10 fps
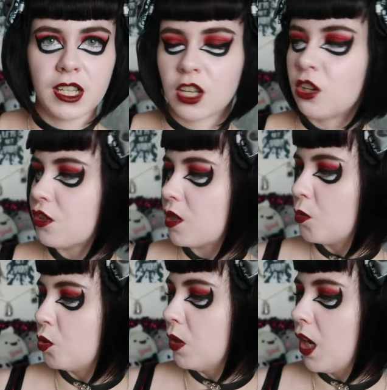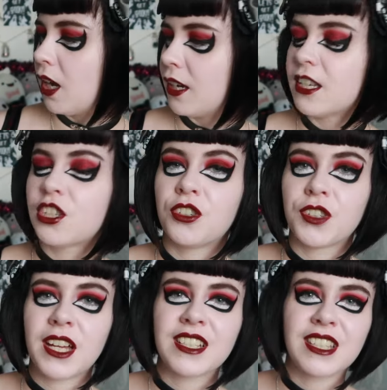It's a lot smaller, and it's got
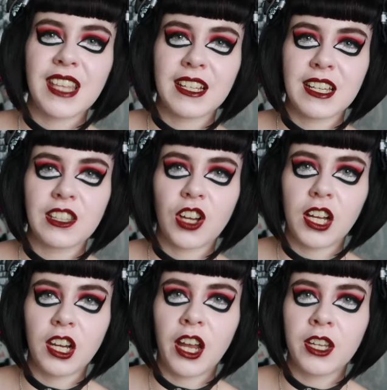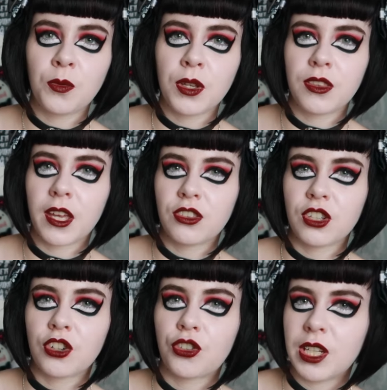that aesthetic that I like, with like
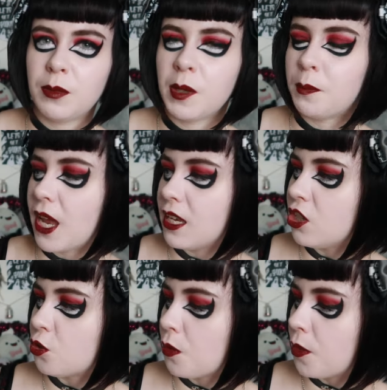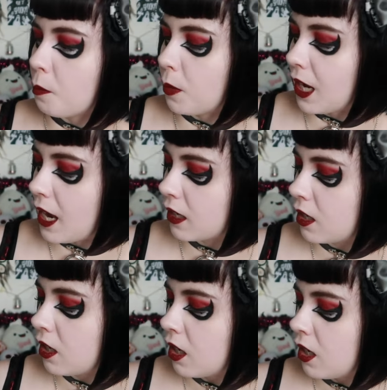the creamy beige with the black